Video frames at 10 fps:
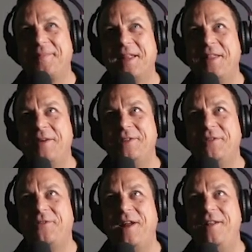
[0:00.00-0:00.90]
there was a
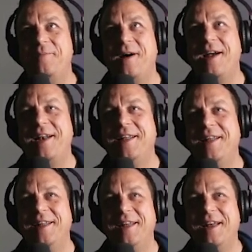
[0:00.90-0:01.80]
friend of mine
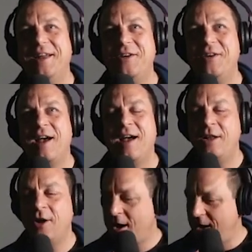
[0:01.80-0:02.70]
who had,
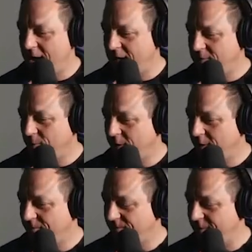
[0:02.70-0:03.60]
no, I had one
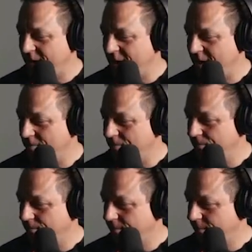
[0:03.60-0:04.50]
of, now
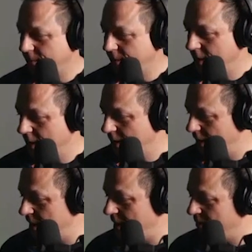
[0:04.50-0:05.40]

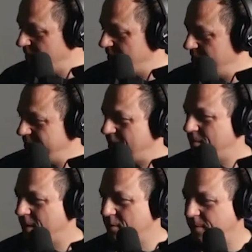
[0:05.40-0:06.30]
what's it, who's that
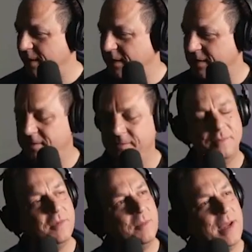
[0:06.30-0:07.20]
mouthpiece
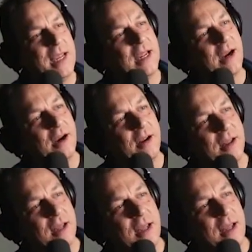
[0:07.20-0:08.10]
maker,
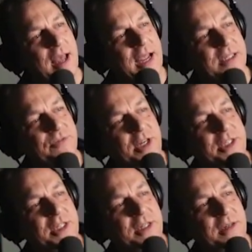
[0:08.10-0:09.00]

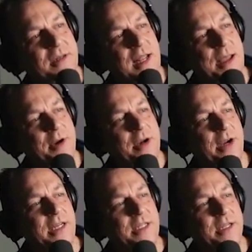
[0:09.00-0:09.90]
ex-Russian
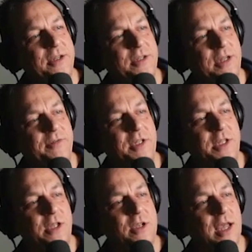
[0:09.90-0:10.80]
emigre dude, he lived in
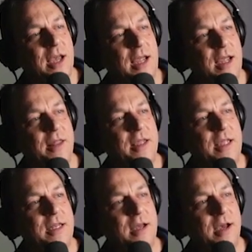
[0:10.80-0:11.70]
the UK, I think
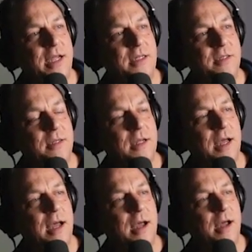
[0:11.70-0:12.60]
he died,
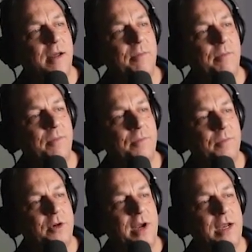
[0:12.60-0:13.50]

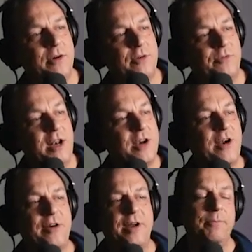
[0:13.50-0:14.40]
Freddie
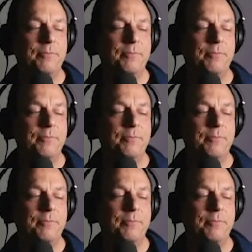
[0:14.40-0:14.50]
Gregory.